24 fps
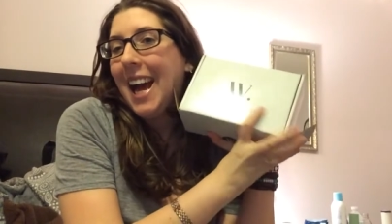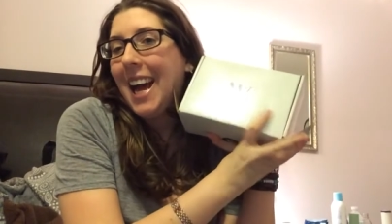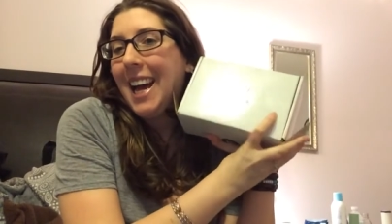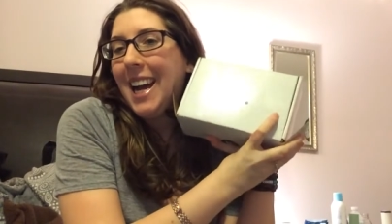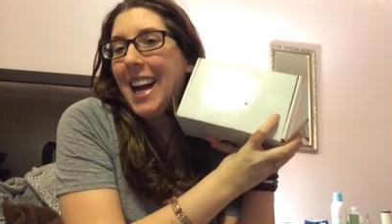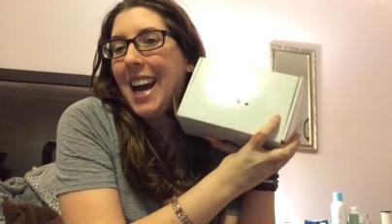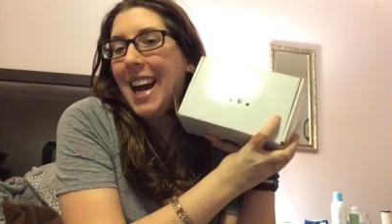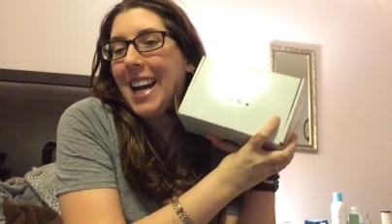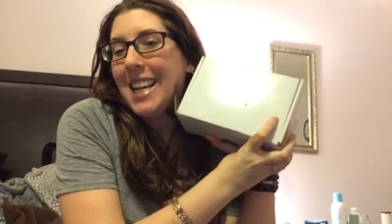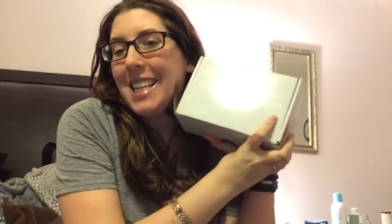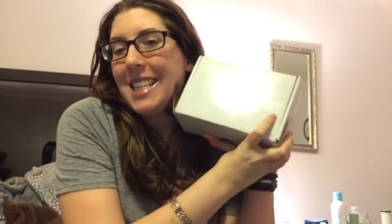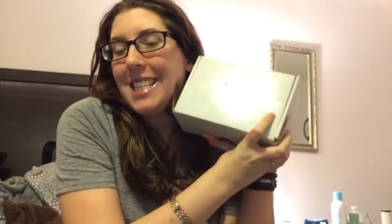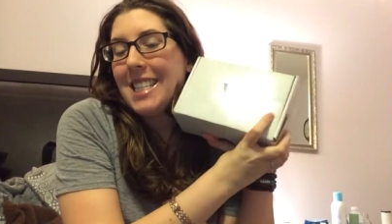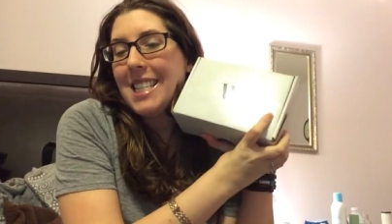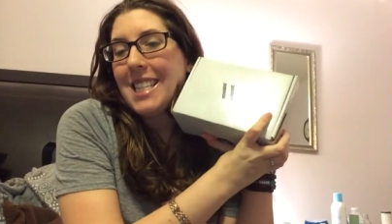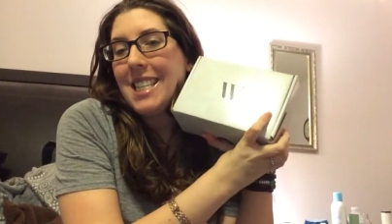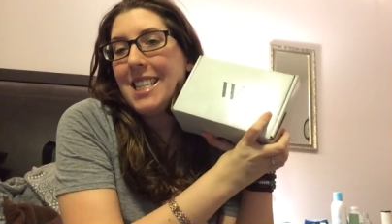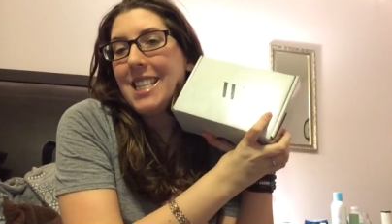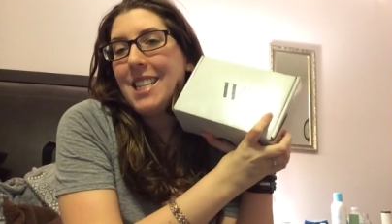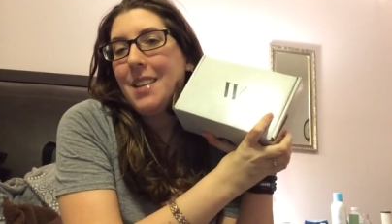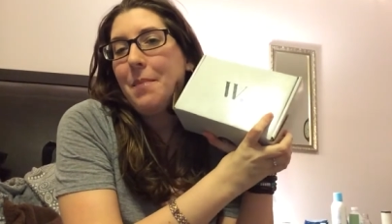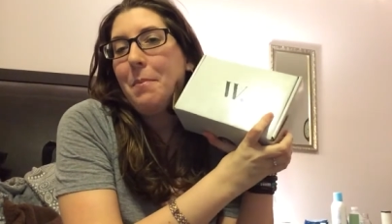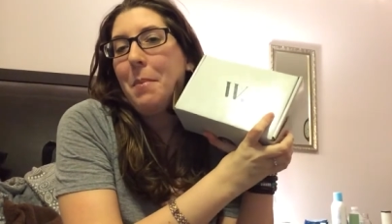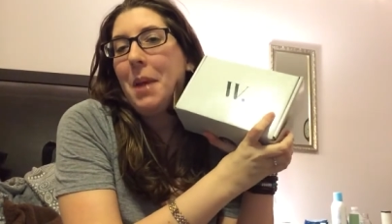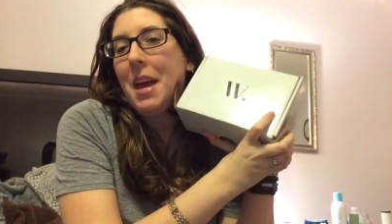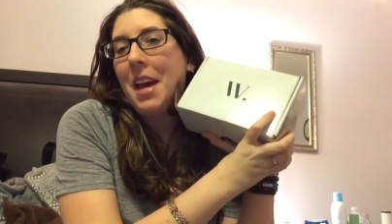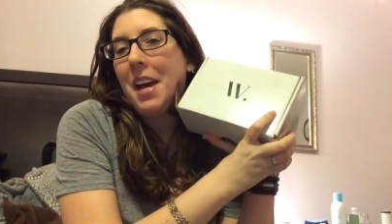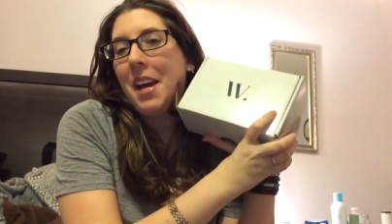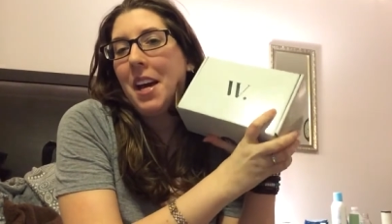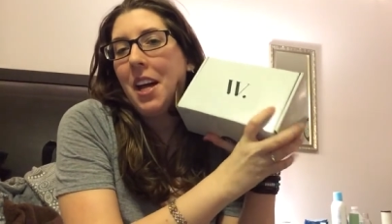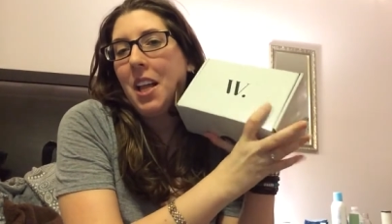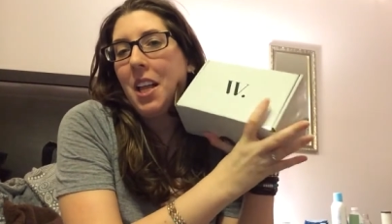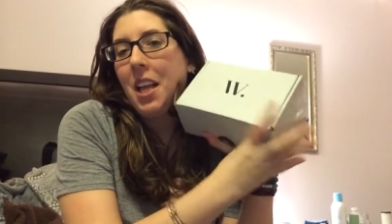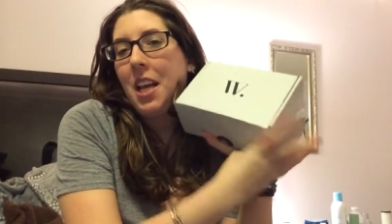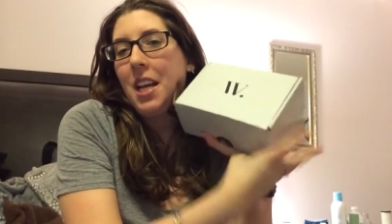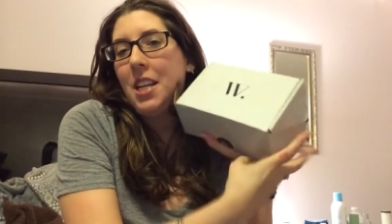I got this in the
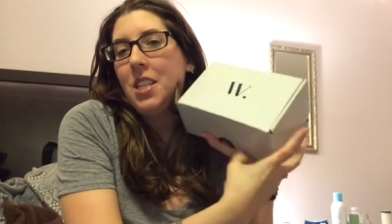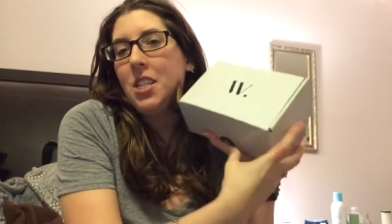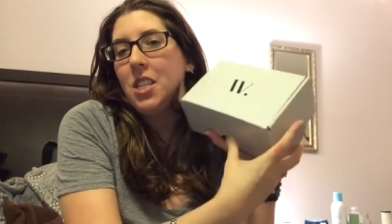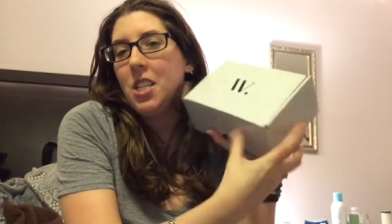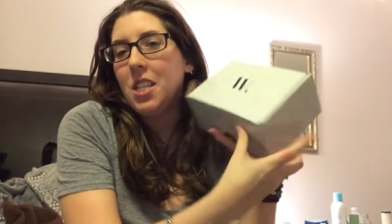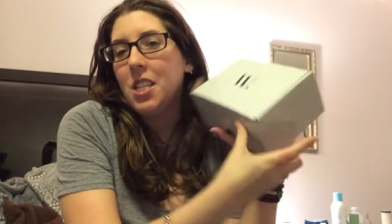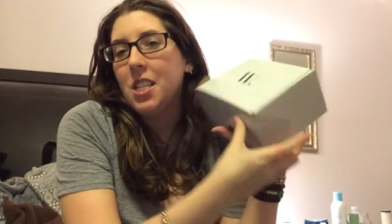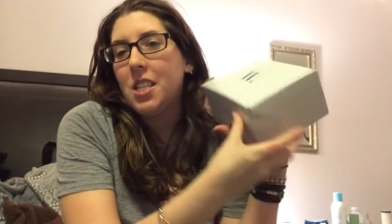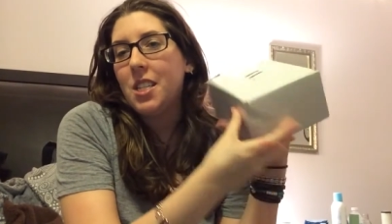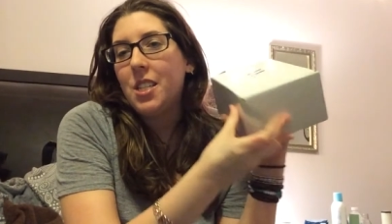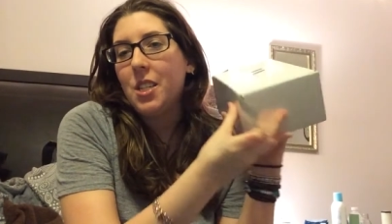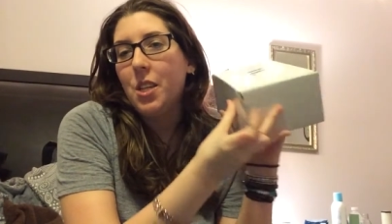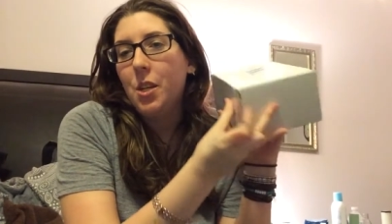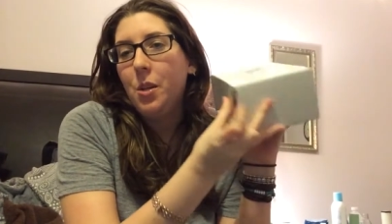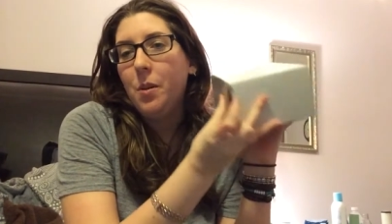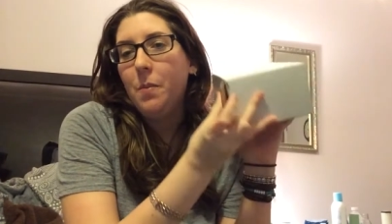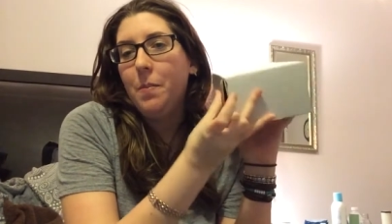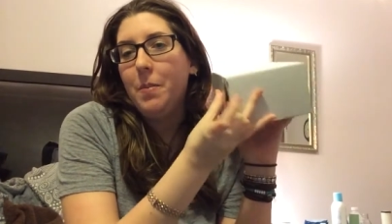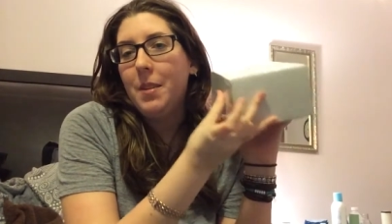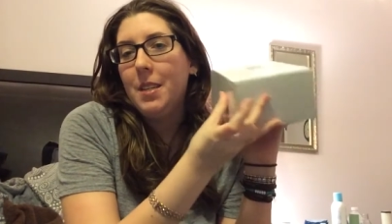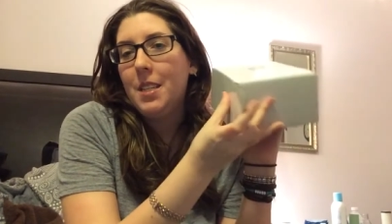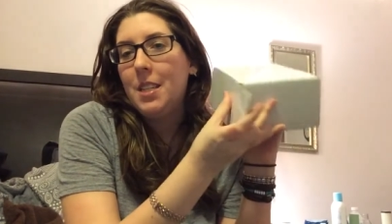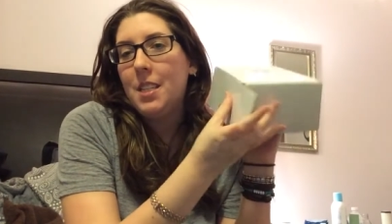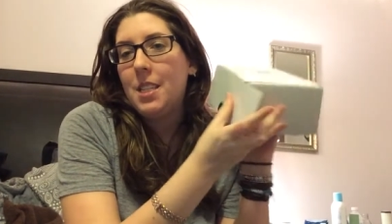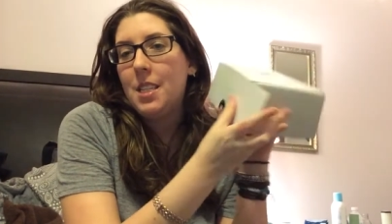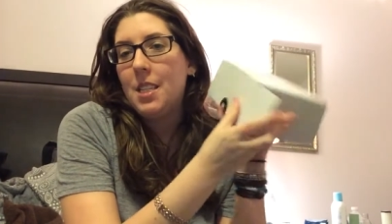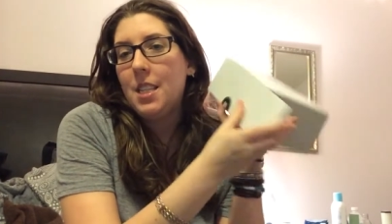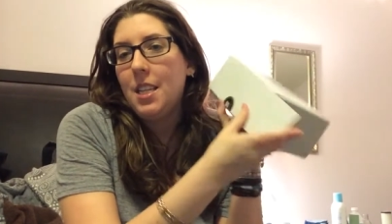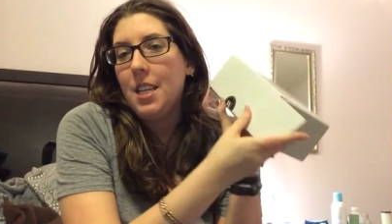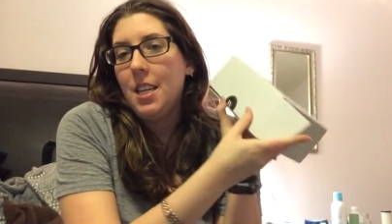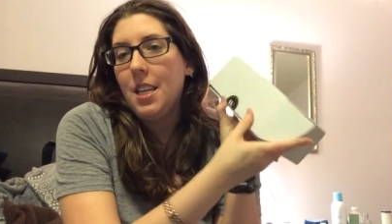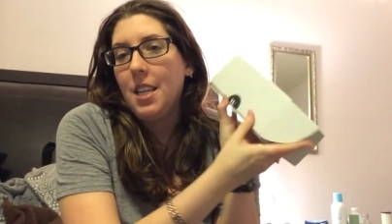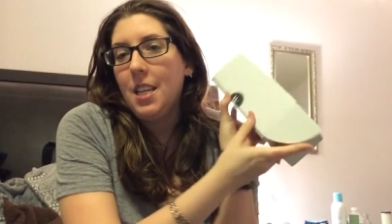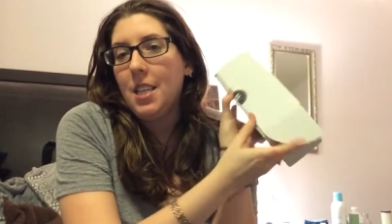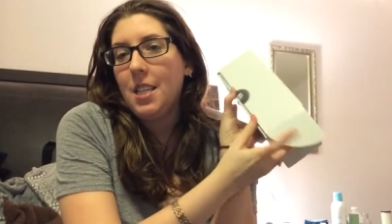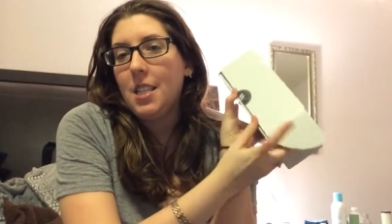mail. I just opened
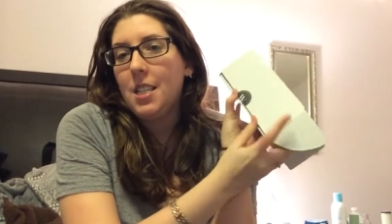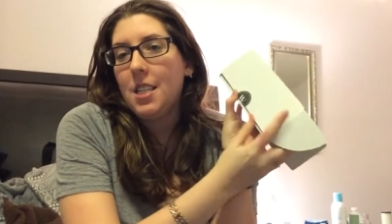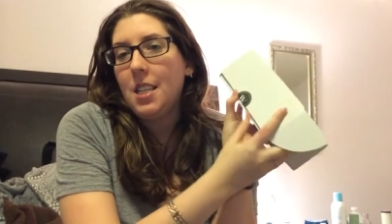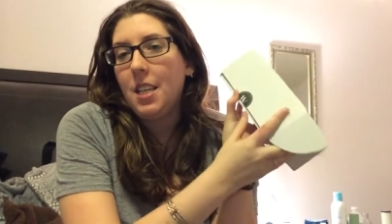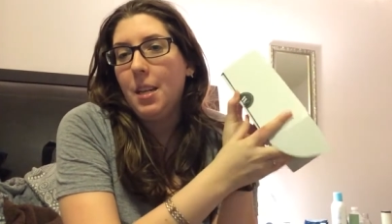this